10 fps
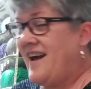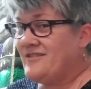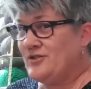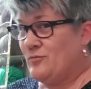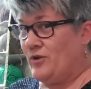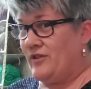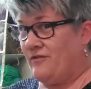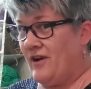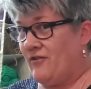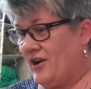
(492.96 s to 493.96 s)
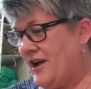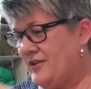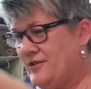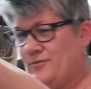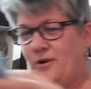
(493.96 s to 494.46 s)
I asked them what their favorite
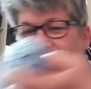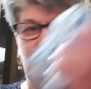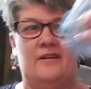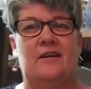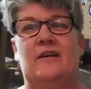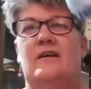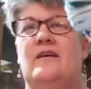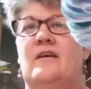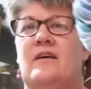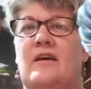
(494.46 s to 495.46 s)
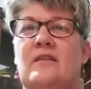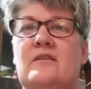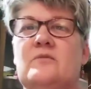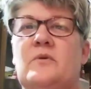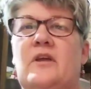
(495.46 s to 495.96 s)
colors were.
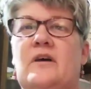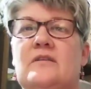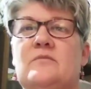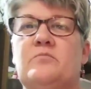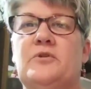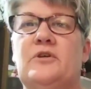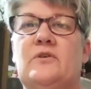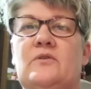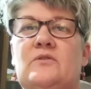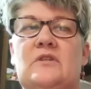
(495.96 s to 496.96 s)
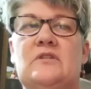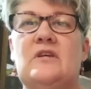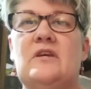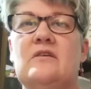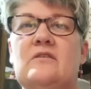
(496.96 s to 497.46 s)
And this one has blues and
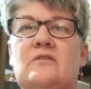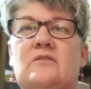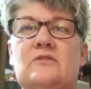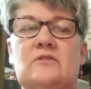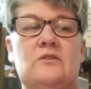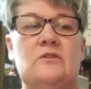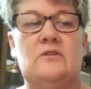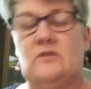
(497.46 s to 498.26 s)
teals.